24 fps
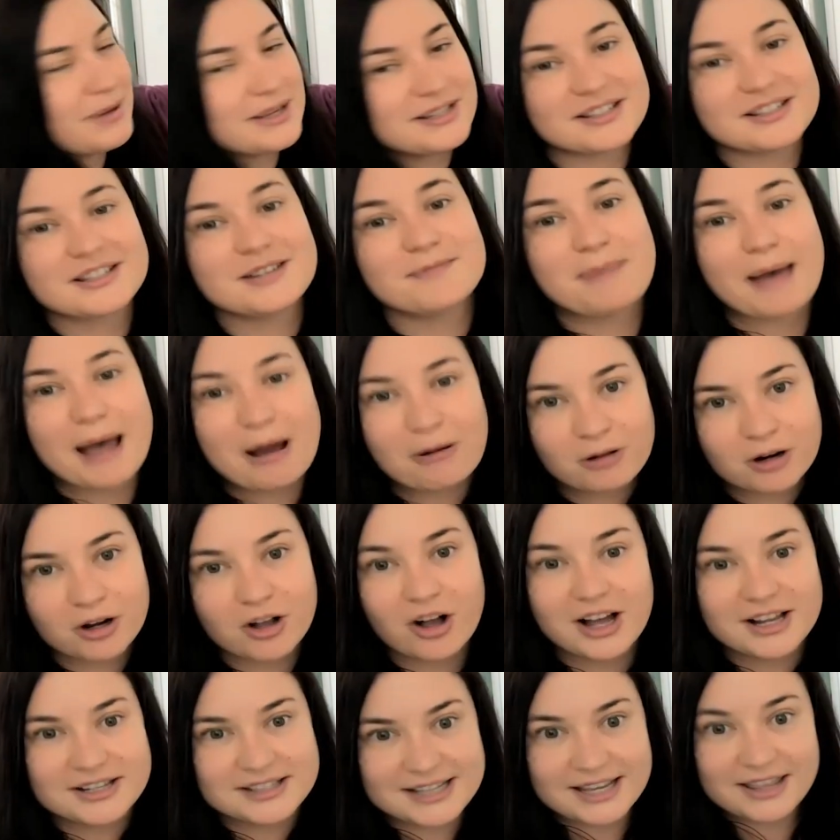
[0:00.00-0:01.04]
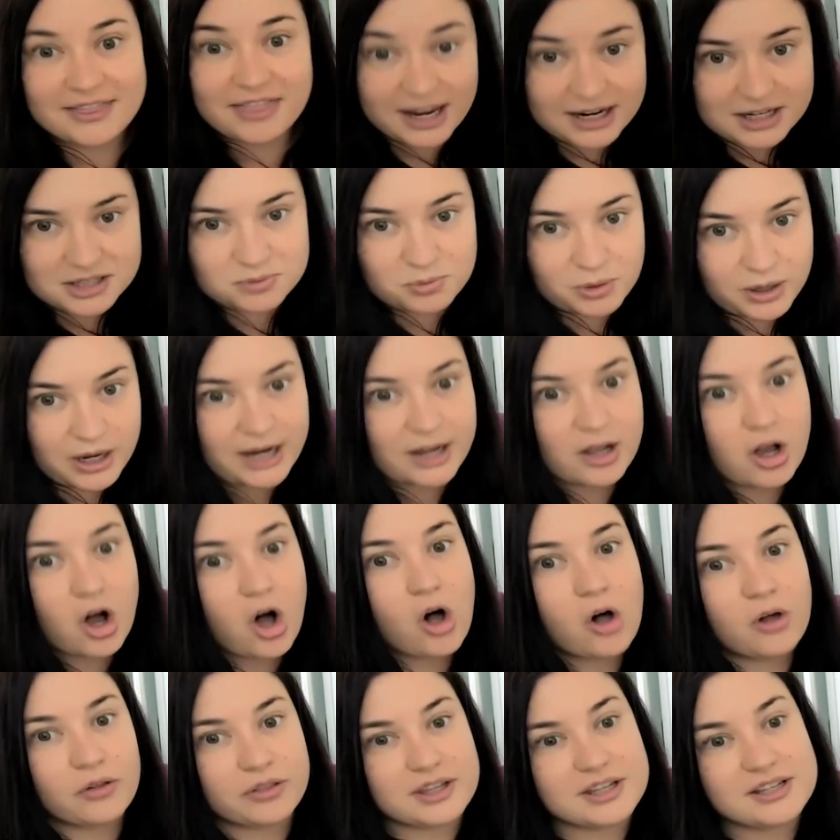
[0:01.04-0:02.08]
pieces of power content that is what i
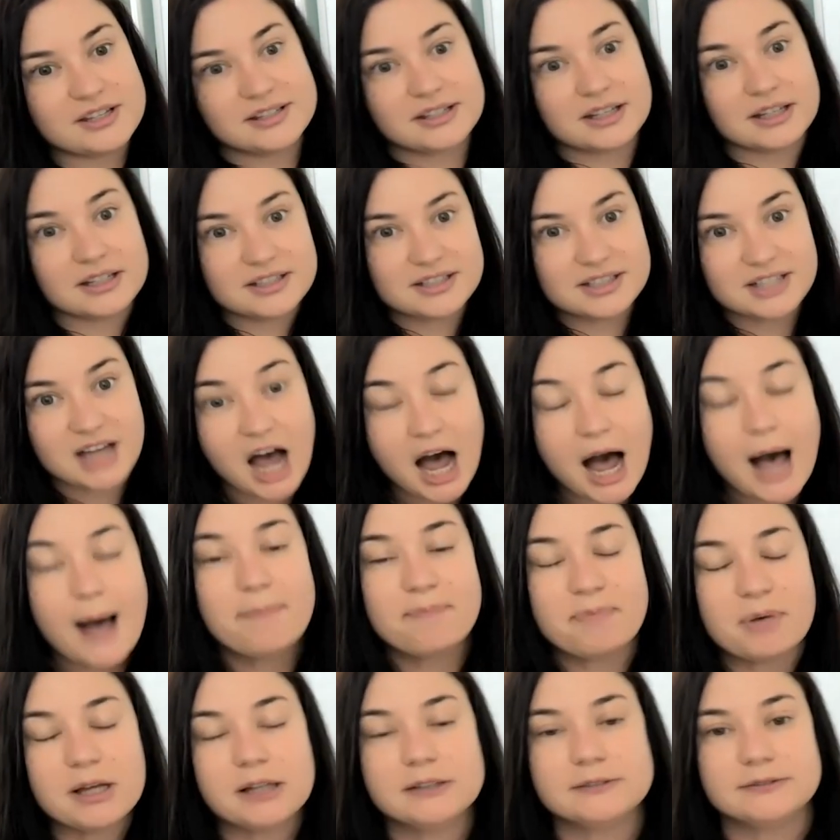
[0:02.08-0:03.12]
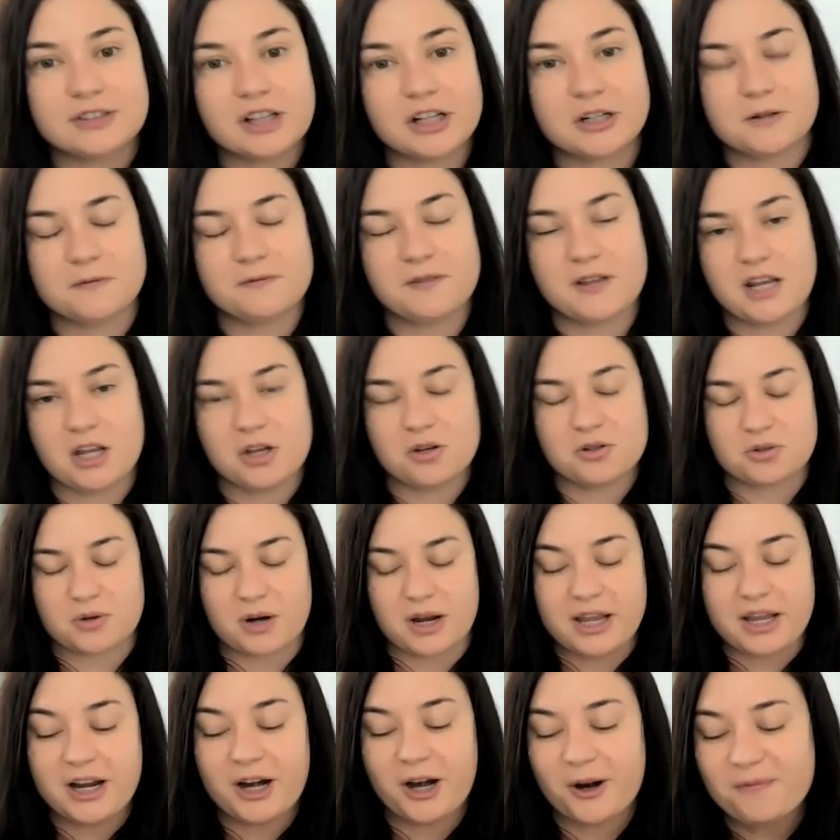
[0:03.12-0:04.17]
call these top of funnel videos
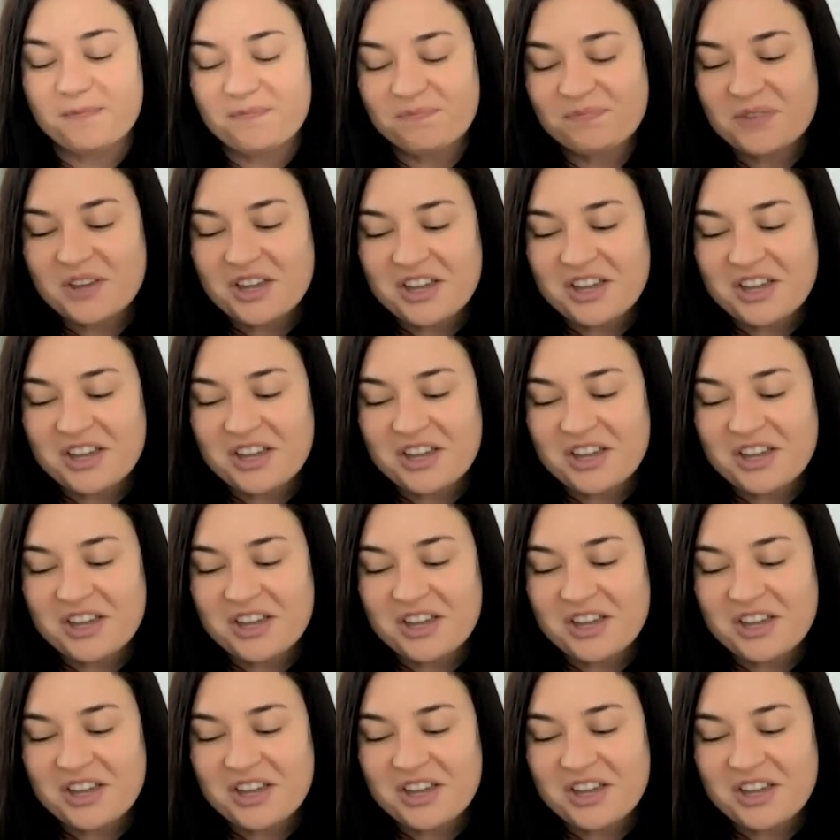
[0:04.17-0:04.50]
right here